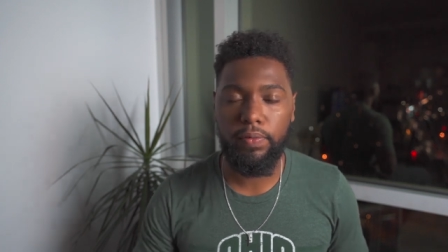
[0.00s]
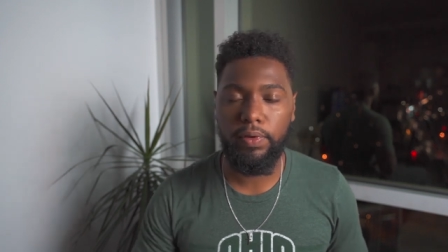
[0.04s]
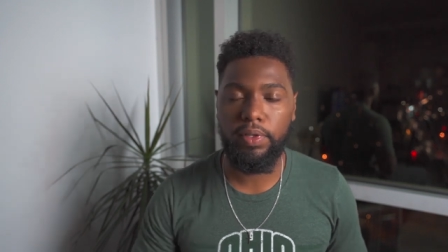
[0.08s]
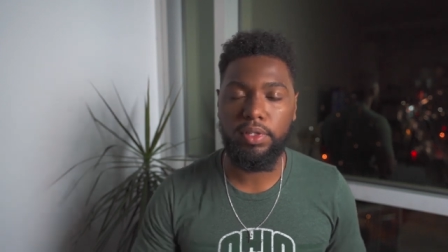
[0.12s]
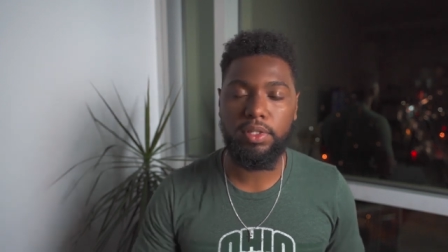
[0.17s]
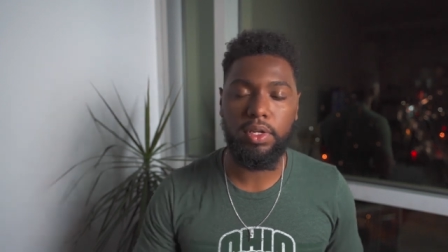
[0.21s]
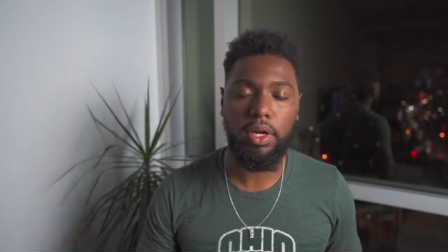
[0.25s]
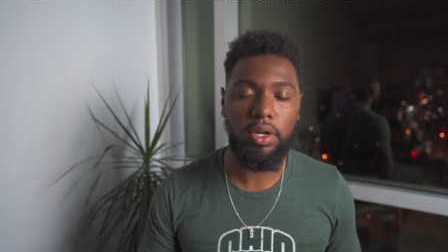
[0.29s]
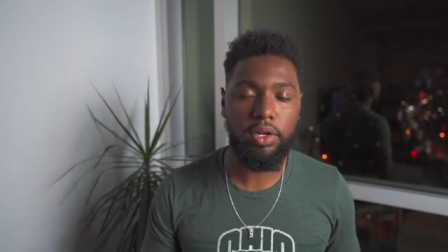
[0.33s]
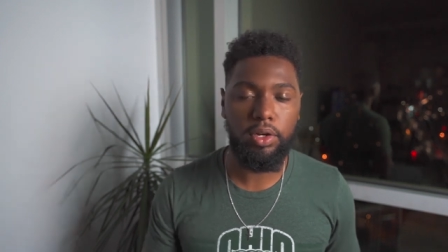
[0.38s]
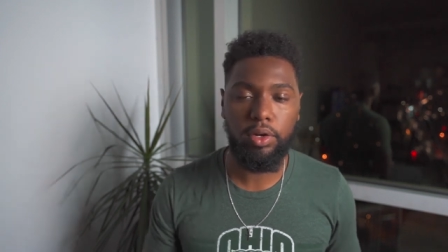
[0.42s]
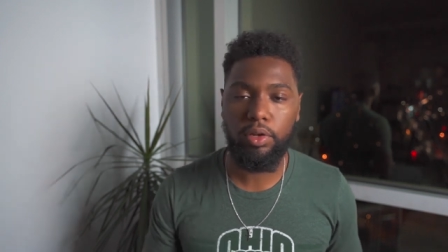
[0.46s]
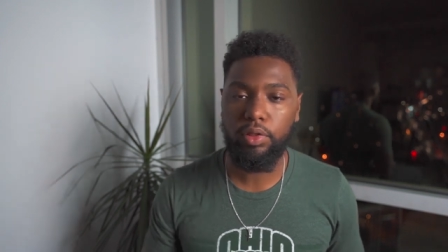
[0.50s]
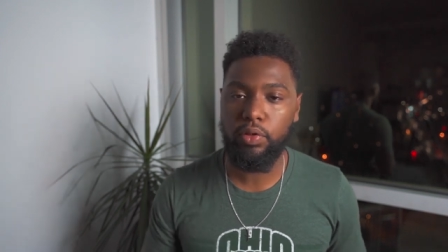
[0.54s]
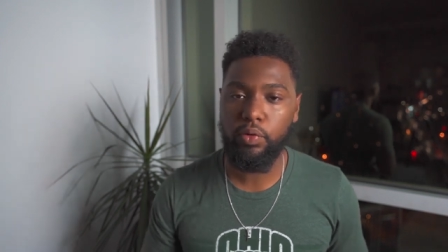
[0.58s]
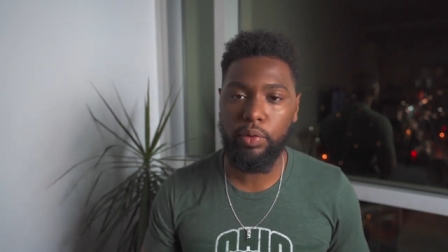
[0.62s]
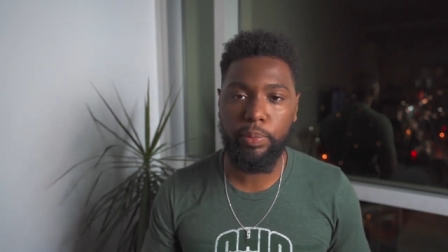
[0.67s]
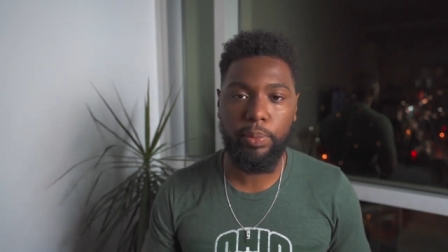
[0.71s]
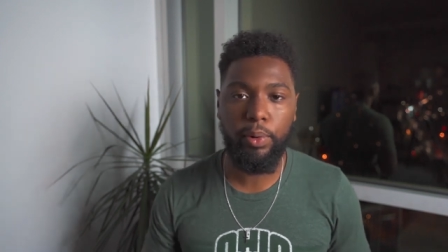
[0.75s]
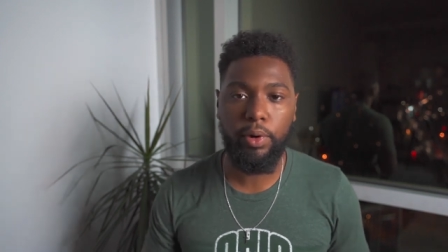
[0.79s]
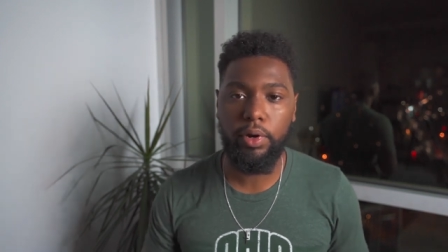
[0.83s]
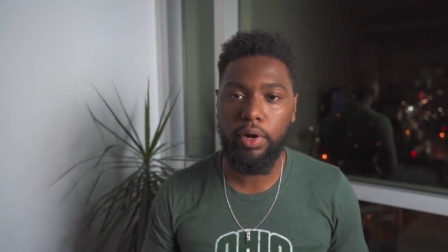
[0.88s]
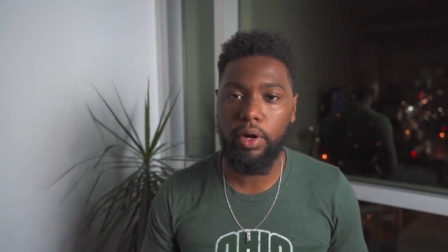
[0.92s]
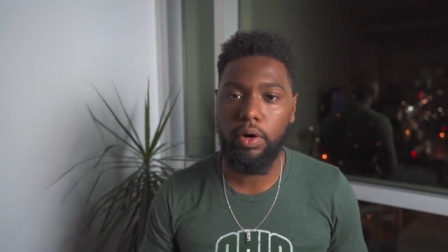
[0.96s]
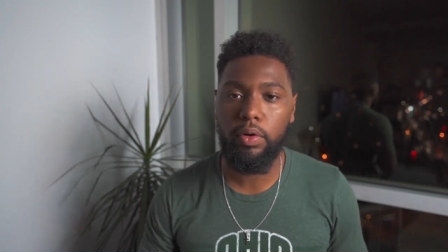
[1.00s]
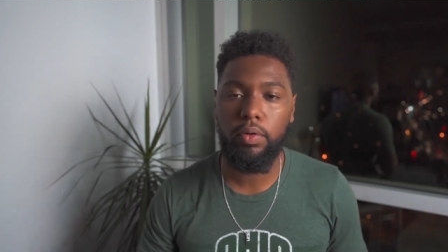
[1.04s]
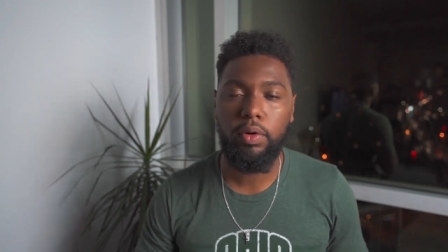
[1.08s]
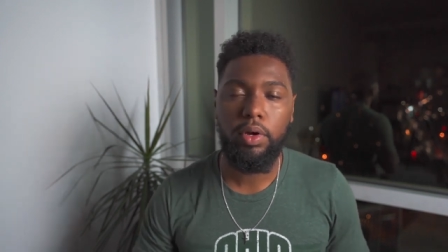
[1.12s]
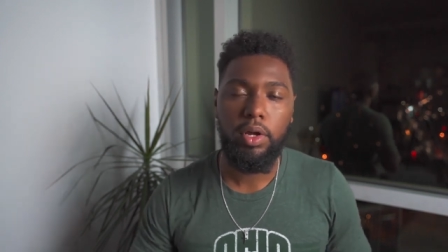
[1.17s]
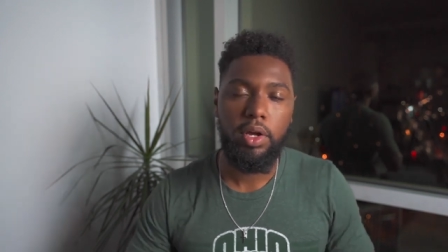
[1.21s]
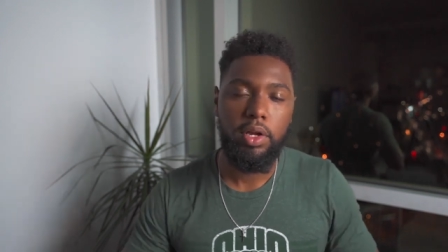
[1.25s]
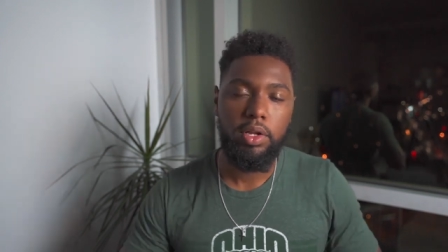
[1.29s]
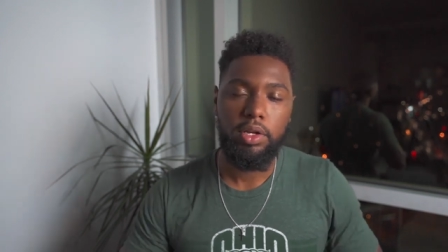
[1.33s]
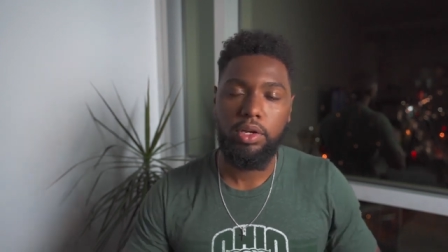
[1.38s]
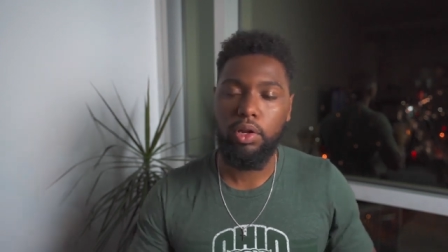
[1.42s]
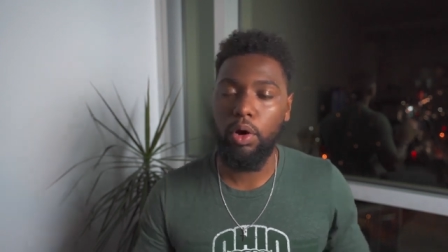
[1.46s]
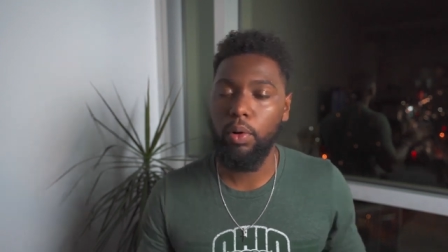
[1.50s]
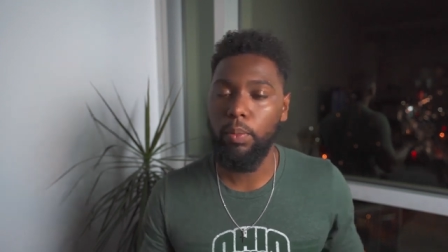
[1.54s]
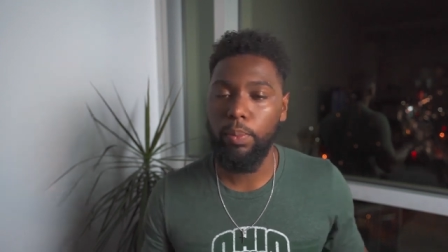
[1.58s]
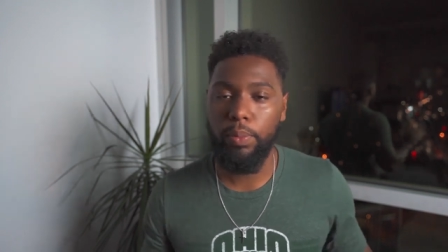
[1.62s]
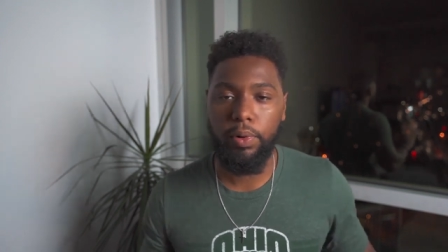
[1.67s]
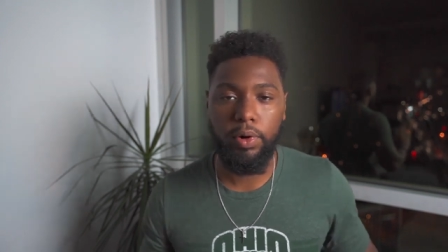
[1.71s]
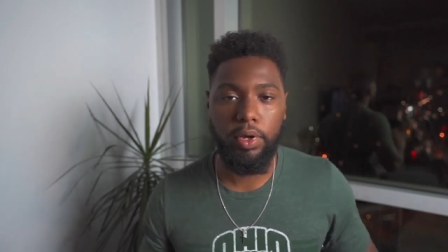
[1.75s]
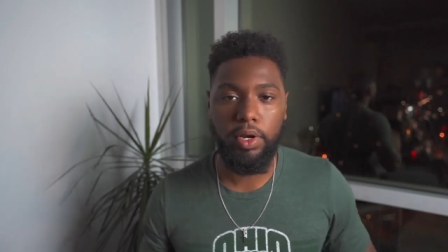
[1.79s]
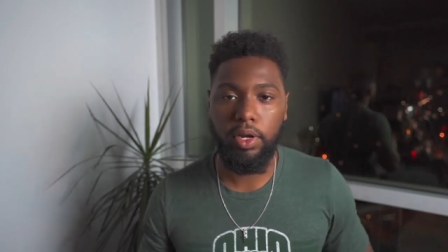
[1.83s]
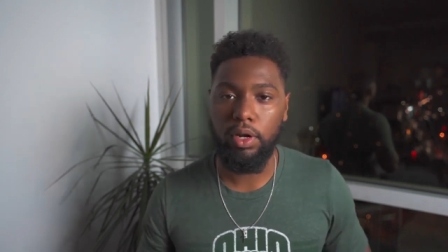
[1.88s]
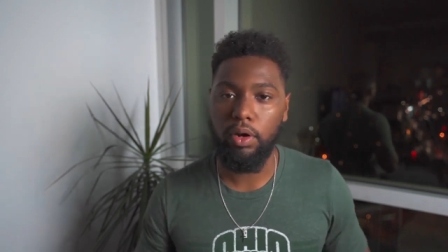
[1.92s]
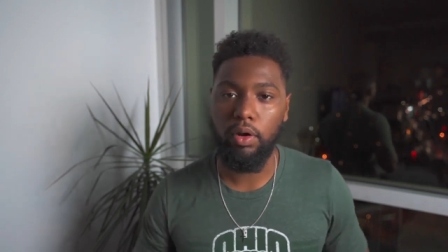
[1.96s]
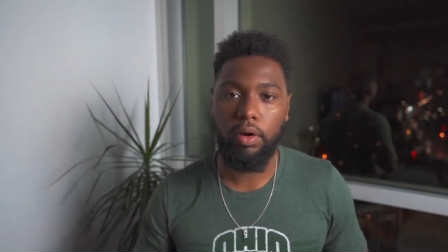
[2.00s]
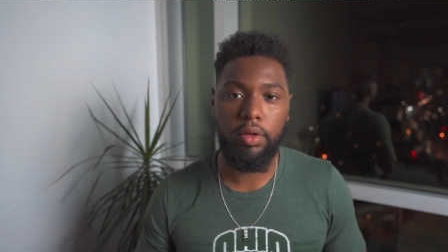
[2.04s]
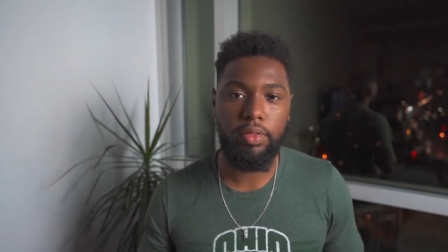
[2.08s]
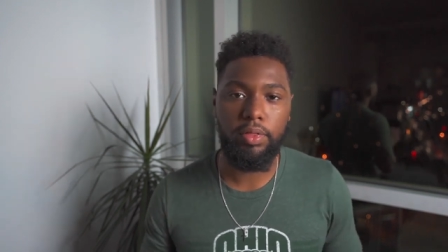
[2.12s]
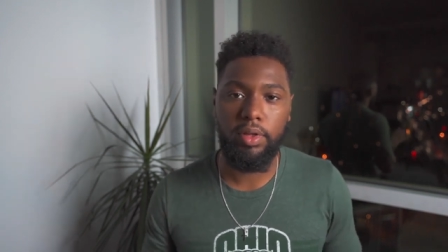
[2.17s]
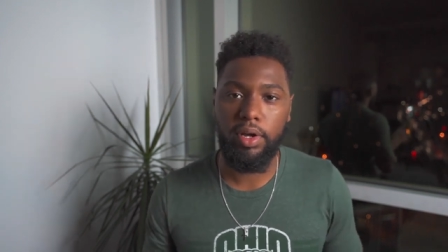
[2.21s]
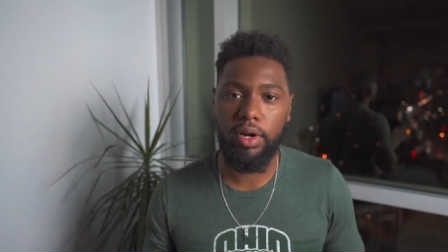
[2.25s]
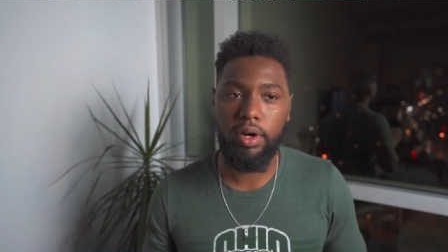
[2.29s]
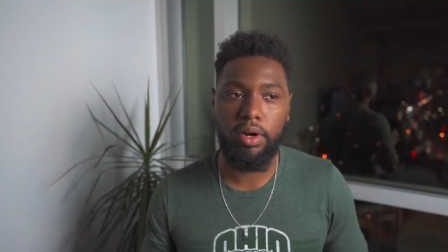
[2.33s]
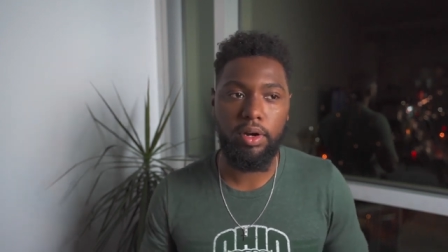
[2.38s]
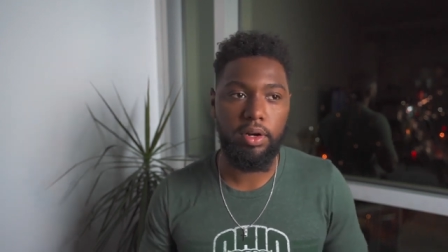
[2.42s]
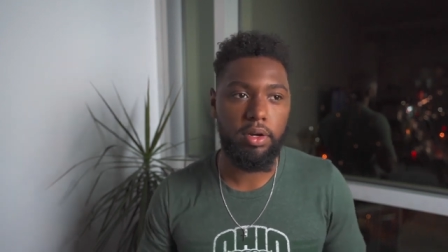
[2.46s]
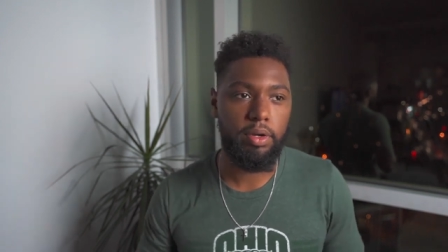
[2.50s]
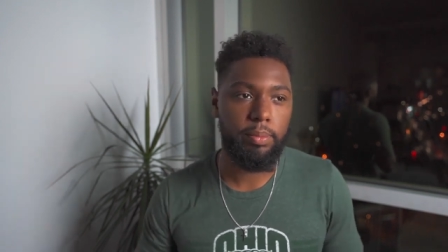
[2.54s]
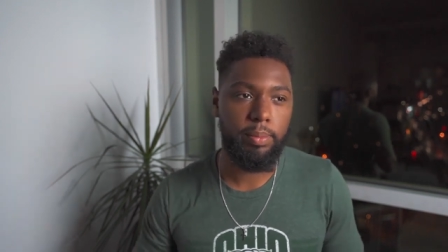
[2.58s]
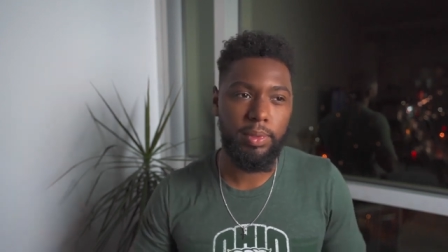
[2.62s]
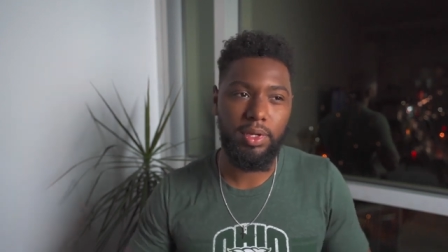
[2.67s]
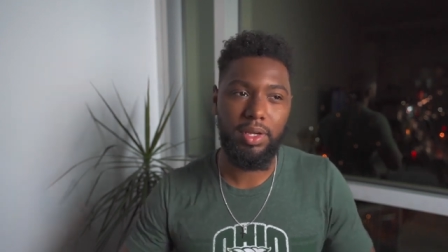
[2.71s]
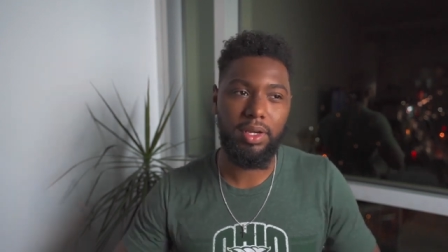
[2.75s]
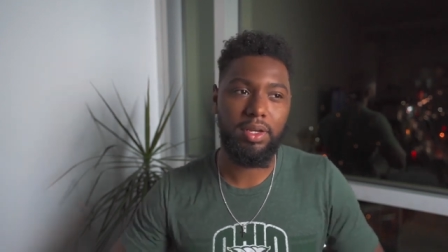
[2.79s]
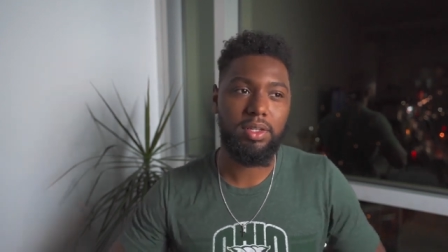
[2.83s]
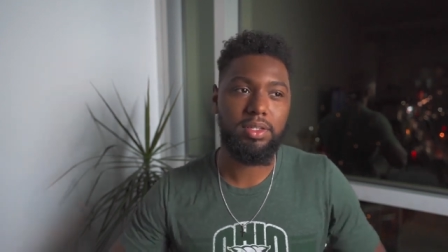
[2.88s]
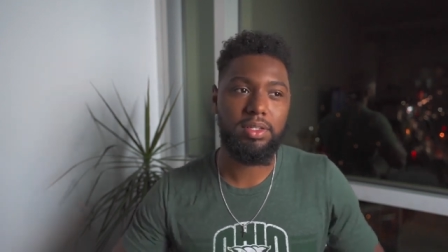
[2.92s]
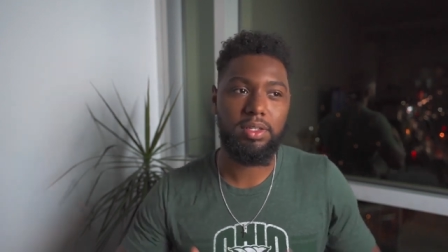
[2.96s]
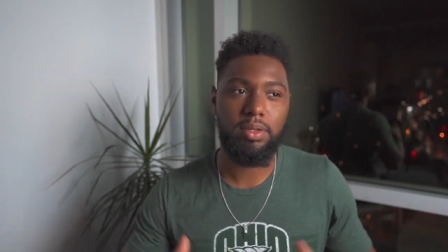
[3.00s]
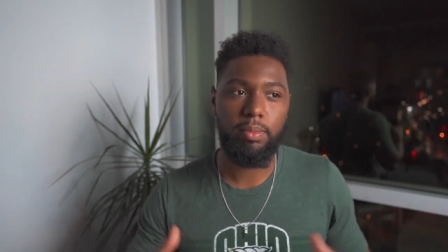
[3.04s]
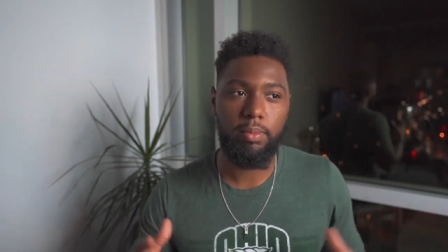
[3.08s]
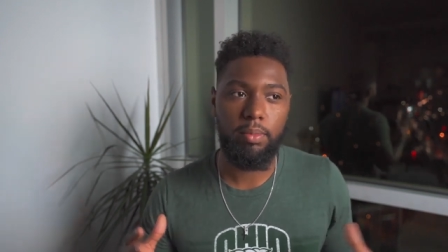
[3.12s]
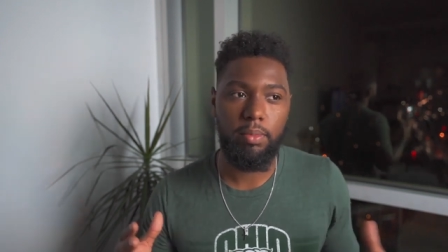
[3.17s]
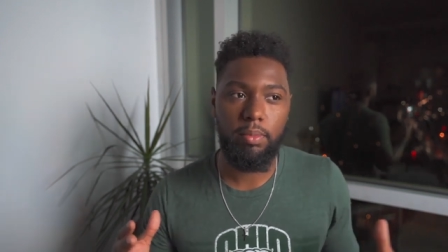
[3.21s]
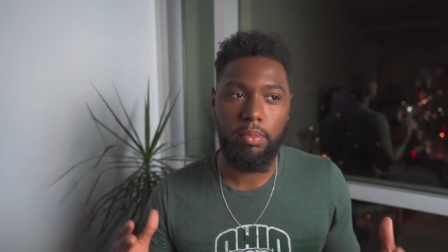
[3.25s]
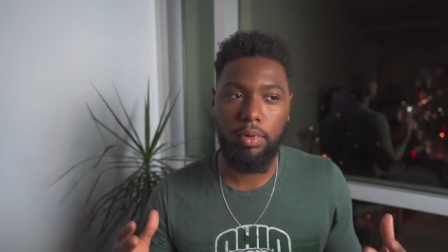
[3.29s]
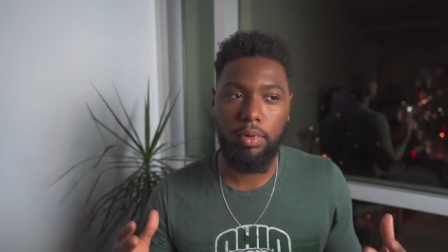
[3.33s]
If it's under 3.0, don't put it on there, because